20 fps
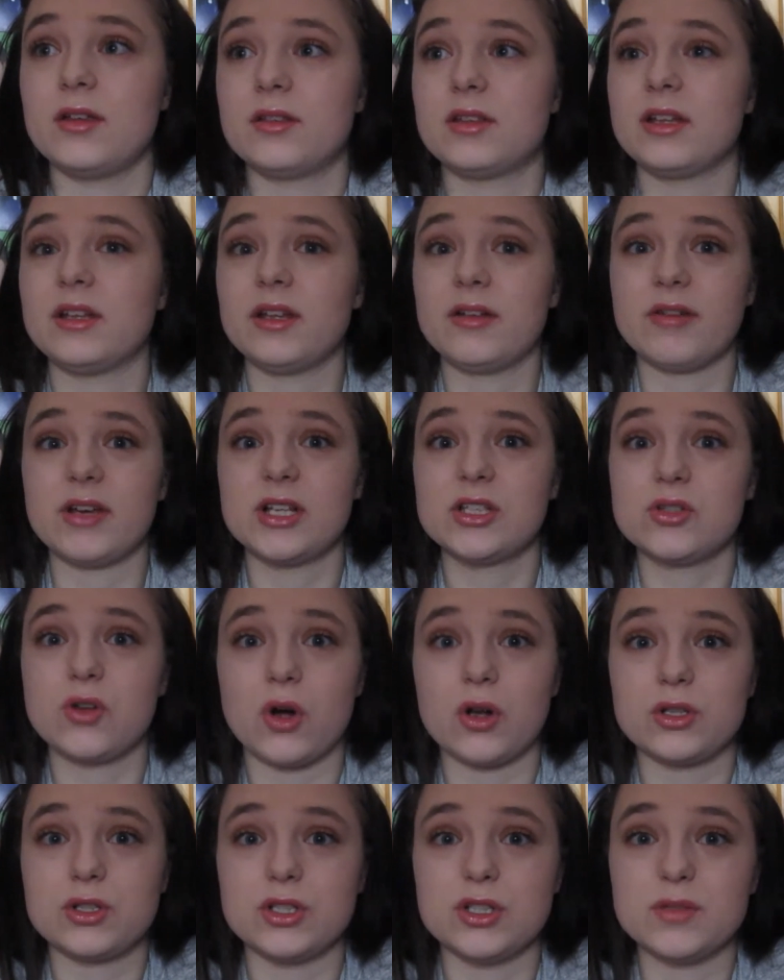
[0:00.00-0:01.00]
the lyrics
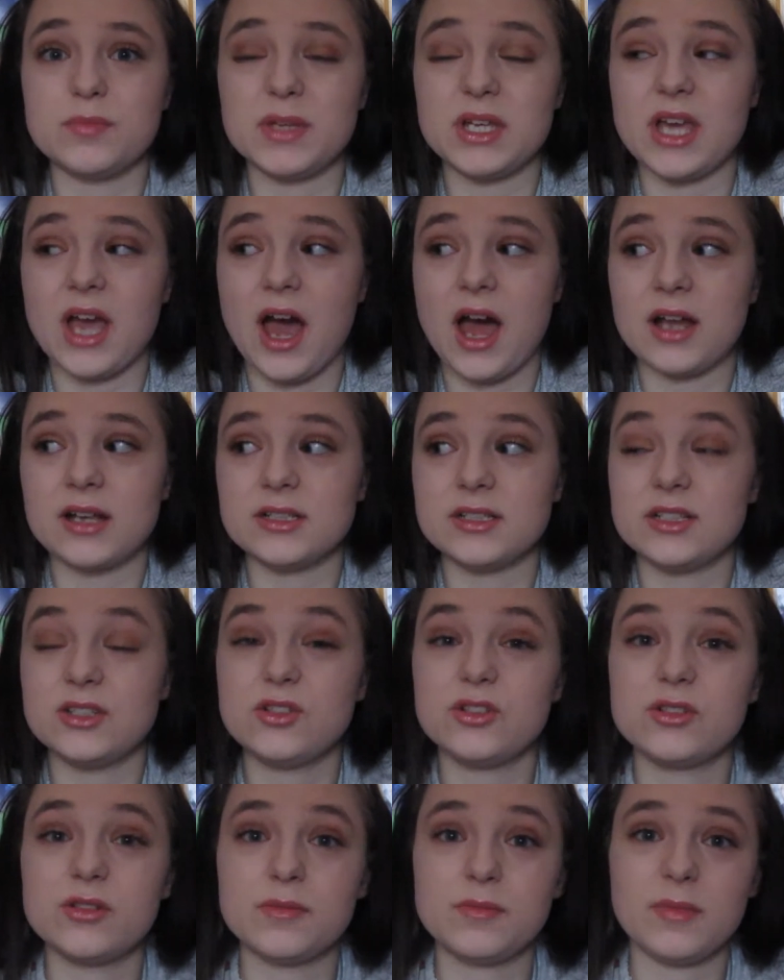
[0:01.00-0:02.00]
got to me, and it
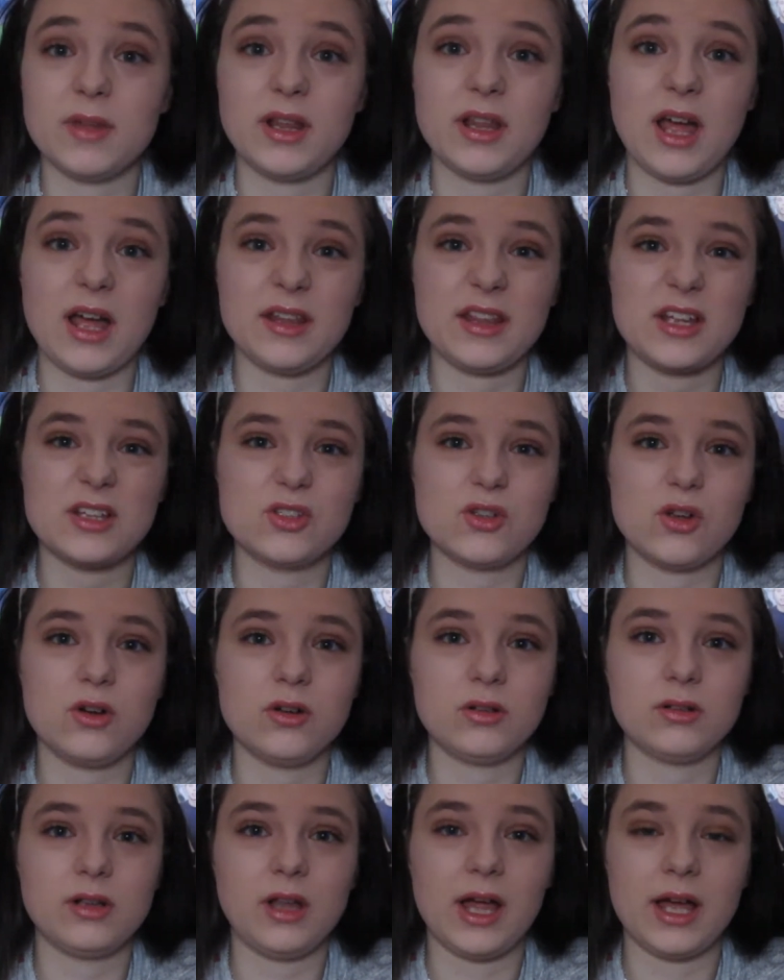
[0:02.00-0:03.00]
doesn't, like, that
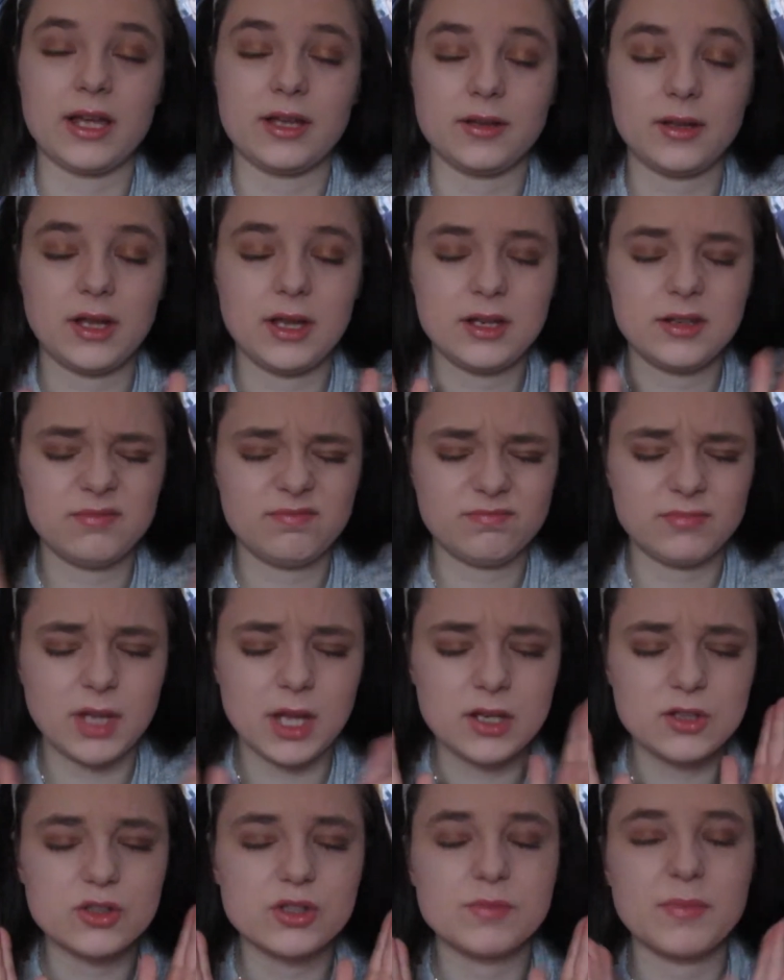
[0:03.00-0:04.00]
song, like,
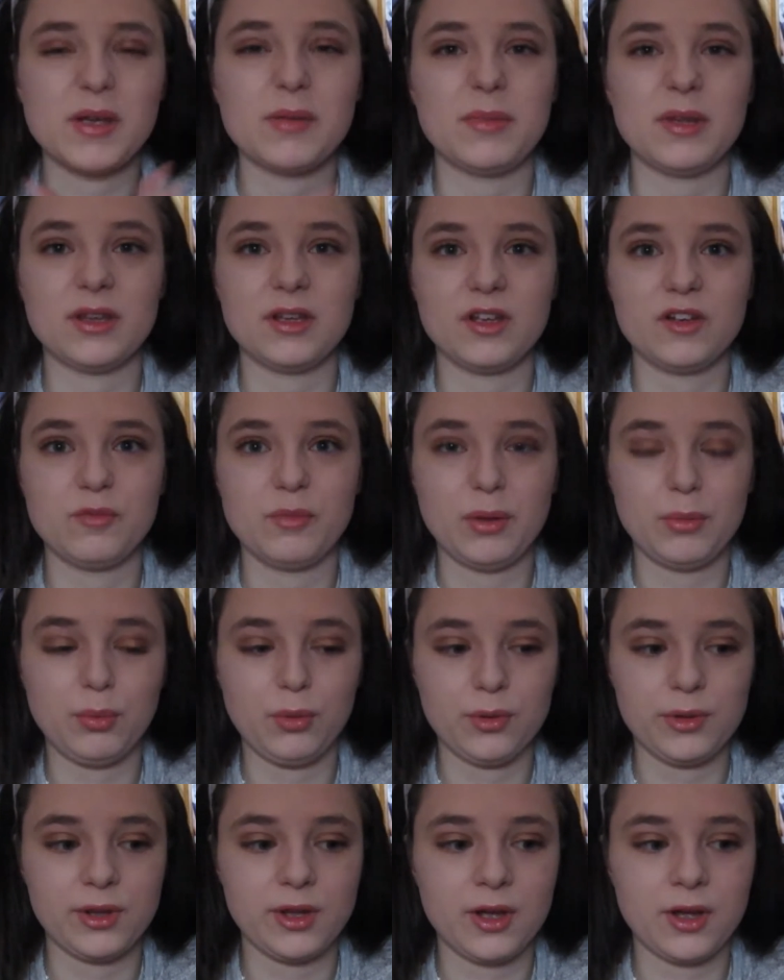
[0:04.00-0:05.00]
it does make me think of my
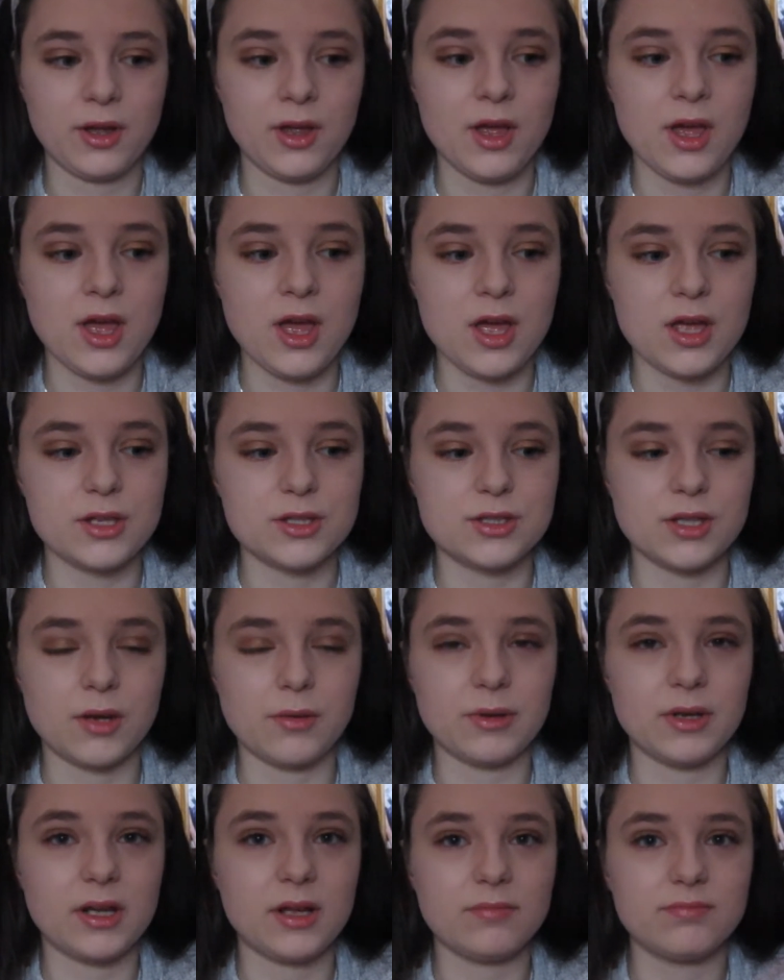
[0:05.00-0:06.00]
brother,
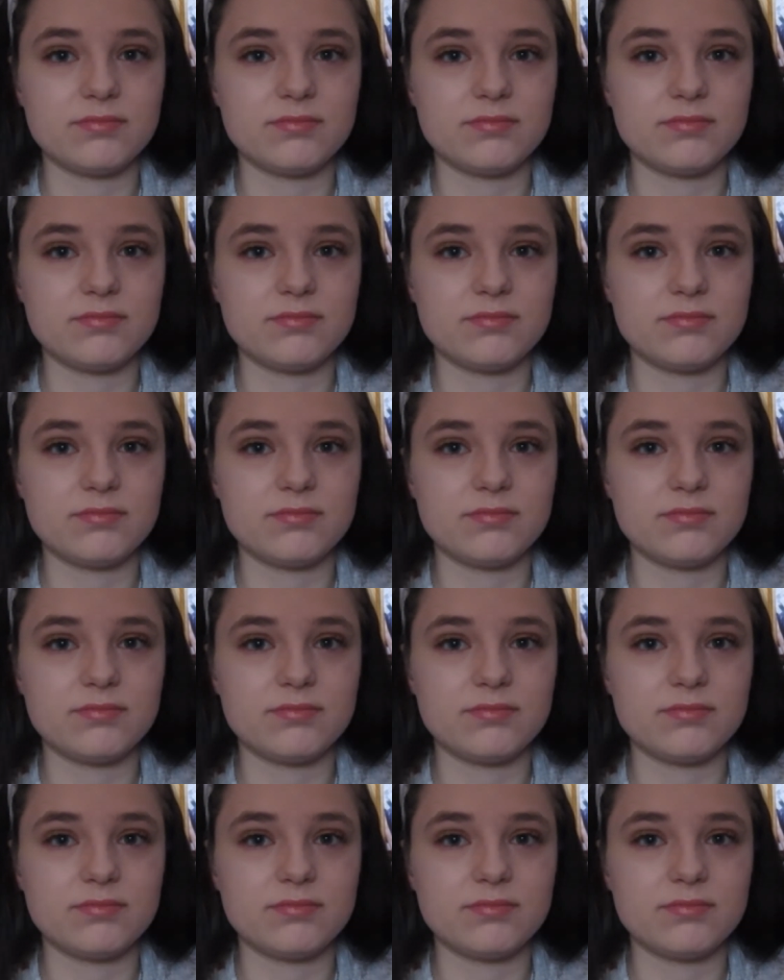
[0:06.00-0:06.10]
so it